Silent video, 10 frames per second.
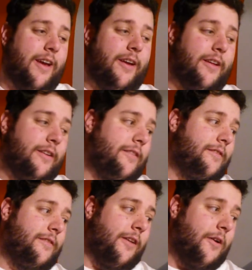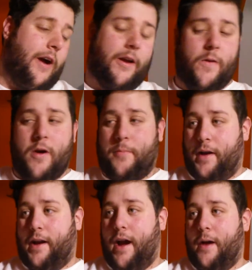And, you know, I grew up
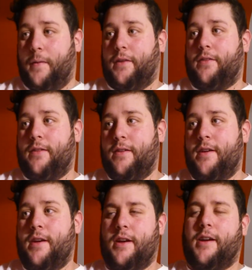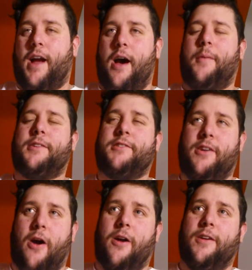on comics. Comics,
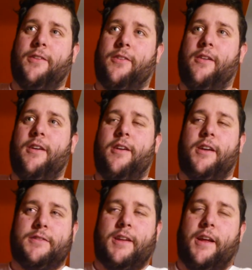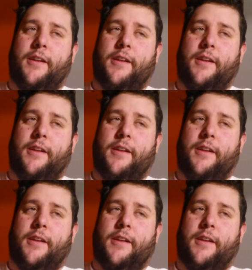cards, and